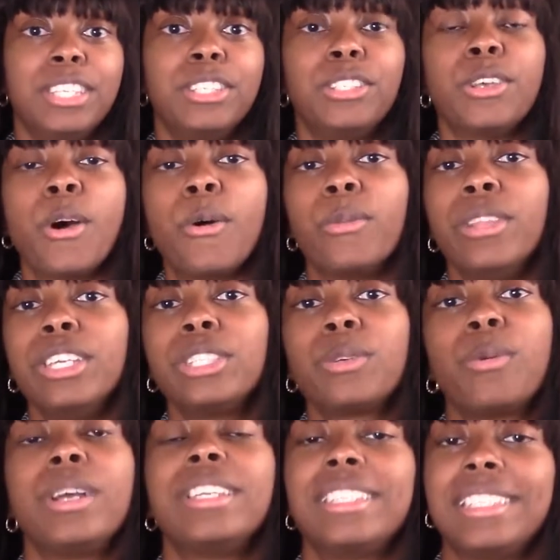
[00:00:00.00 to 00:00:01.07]
So
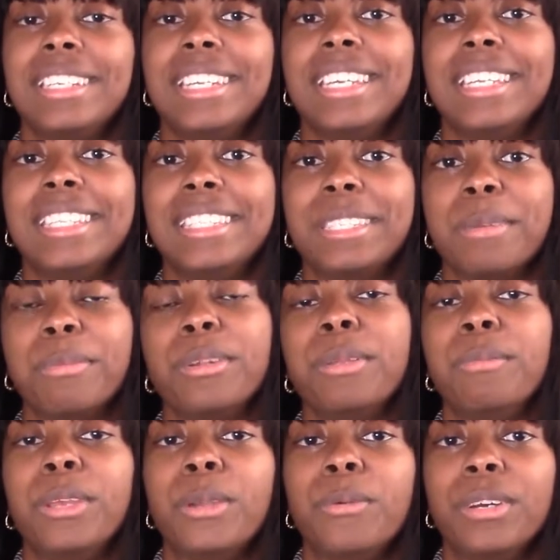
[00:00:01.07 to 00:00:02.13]
this question is a
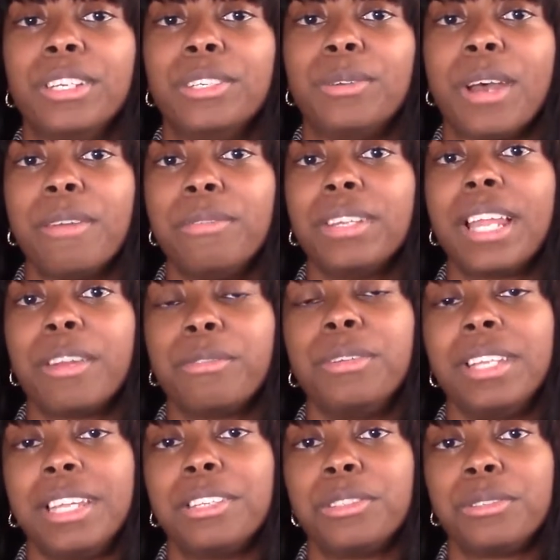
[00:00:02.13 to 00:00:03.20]
pretty big one. Do I feel like
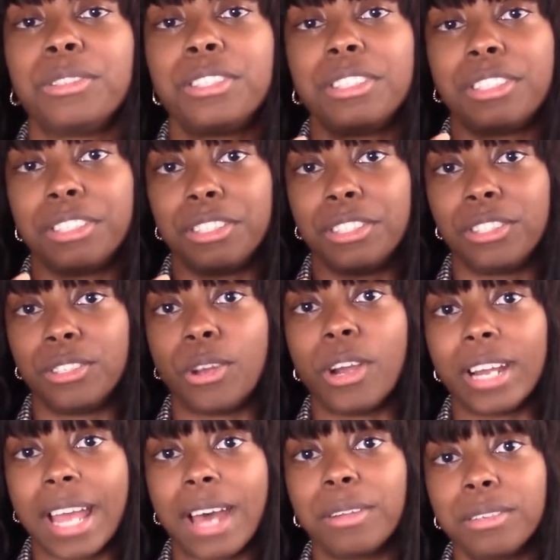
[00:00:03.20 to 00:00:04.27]
freelancers should
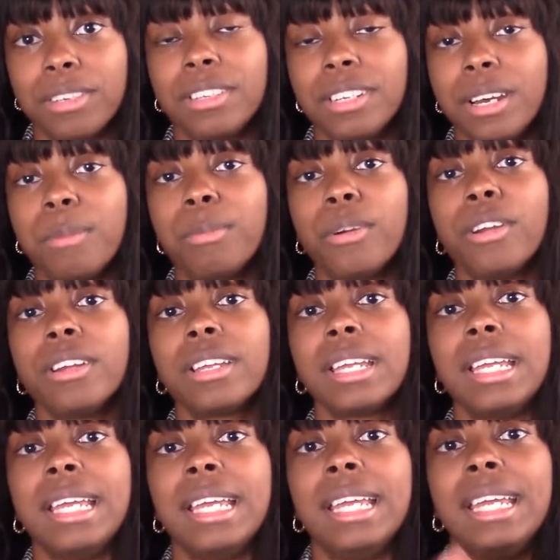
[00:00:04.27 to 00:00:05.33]
start out on Upwork?
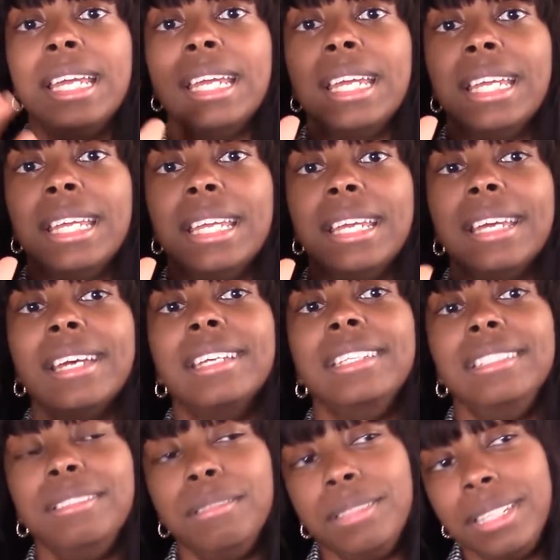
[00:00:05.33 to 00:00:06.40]

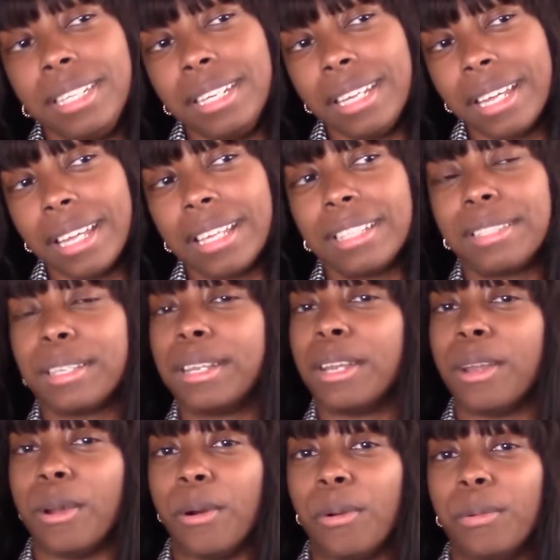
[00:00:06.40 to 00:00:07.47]
Yes
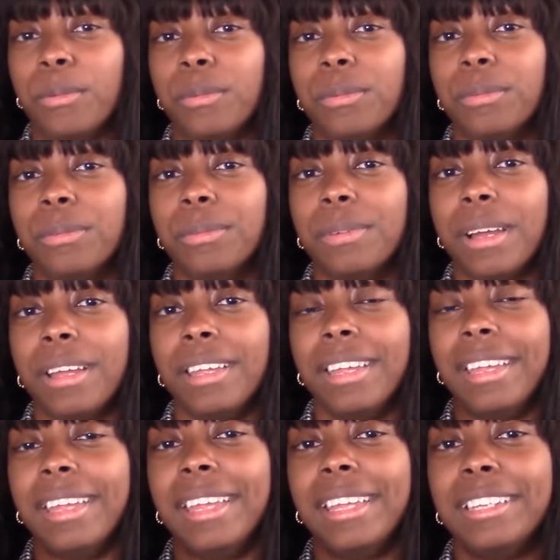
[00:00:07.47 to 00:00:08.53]
and no.
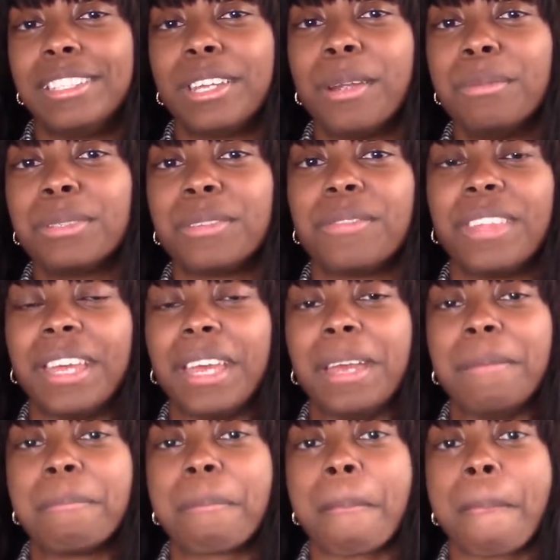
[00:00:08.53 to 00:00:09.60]
In terms of
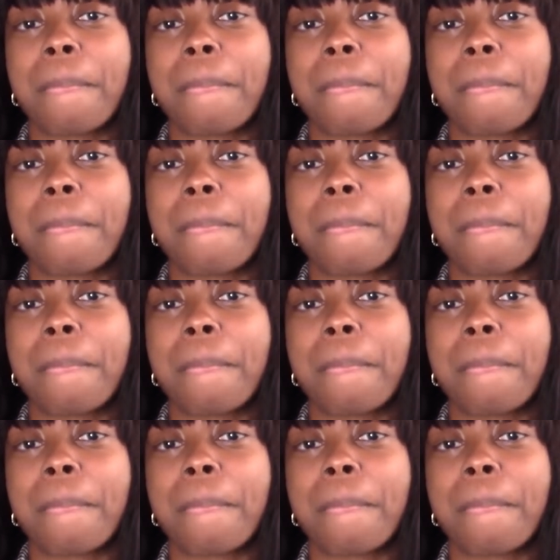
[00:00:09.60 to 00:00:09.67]
that,